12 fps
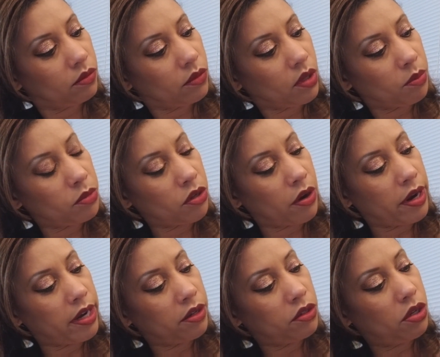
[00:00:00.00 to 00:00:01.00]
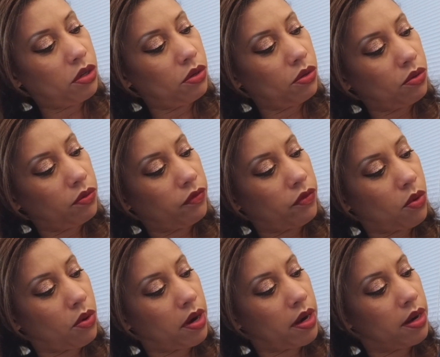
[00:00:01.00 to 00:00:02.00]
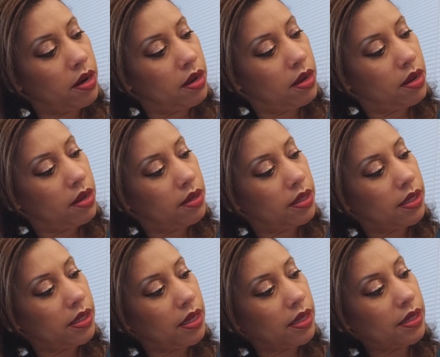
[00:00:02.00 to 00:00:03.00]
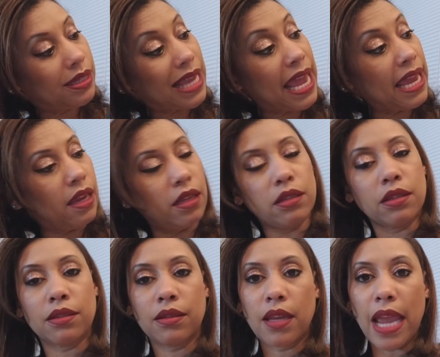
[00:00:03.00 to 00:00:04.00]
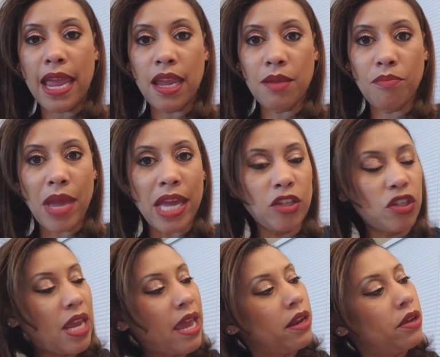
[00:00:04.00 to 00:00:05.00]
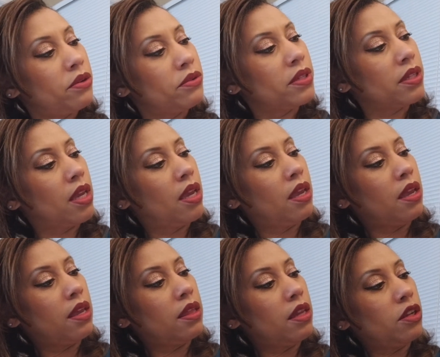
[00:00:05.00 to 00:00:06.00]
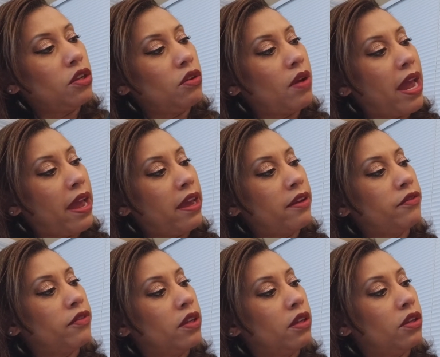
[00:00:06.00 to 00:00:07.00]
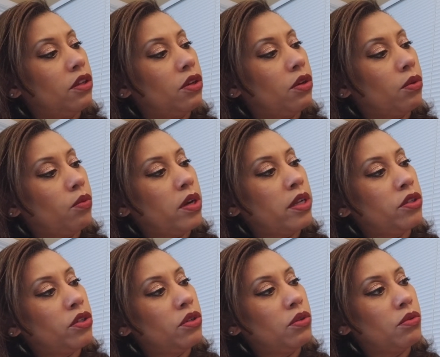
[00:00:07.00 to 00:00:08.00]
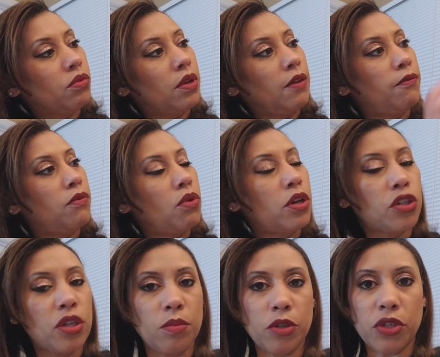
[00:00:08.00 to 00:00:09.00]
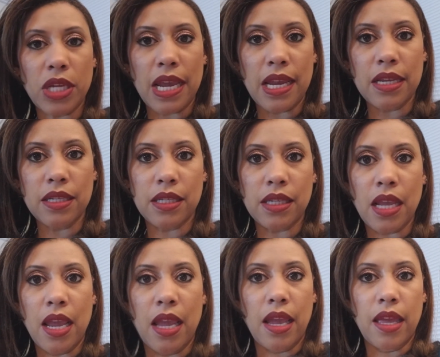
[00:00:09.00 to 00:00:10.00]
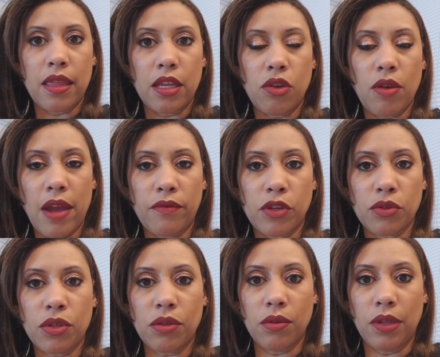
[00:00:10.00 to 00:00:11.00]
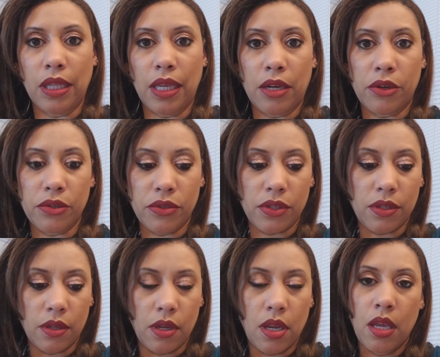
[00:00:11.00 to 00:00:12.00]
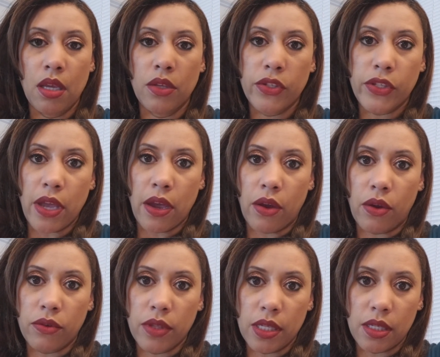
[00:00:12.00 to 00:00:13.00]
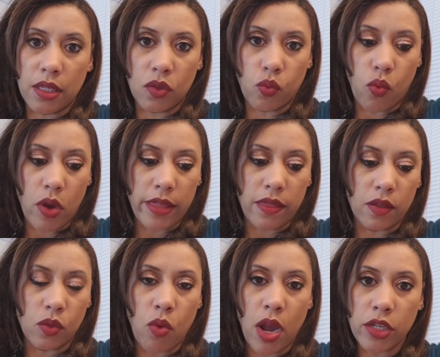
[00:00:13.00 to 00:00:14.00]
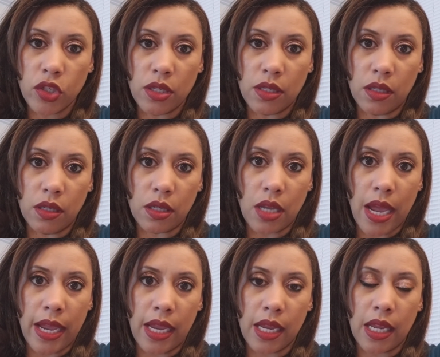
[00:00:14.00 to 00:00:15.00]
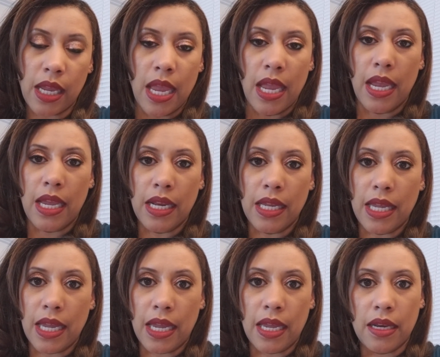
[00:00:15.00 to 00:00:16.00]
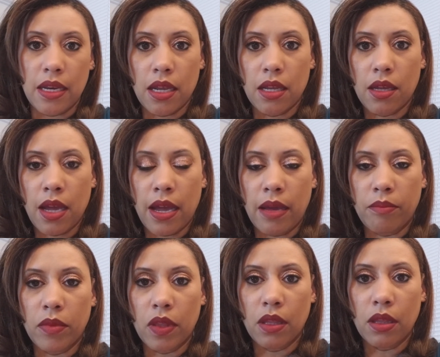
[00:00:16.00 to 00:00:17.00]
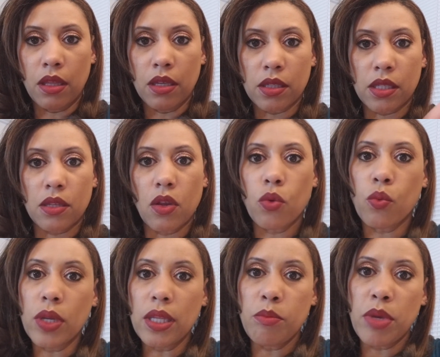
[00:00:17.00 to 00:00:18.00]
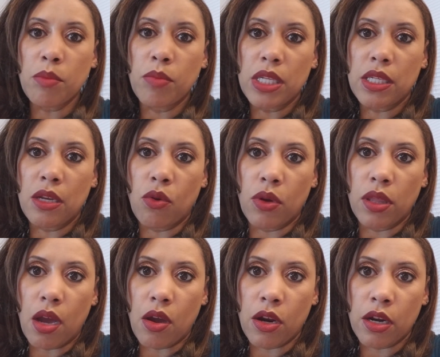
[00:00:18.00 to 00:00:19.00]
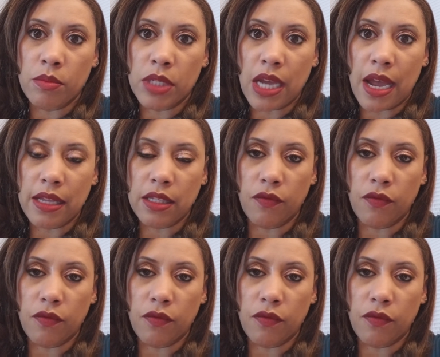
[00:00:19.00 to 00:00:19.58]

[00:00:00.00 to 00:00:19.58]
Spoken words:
I'm sorry, 2, 4, 6, 8 matte shadows, and then you have your 1, 2, 3, 4 shimmer shades, and then you have your 2 glitters. So this is what the swatches look like, and again, looks really pigmented on the arms, guys.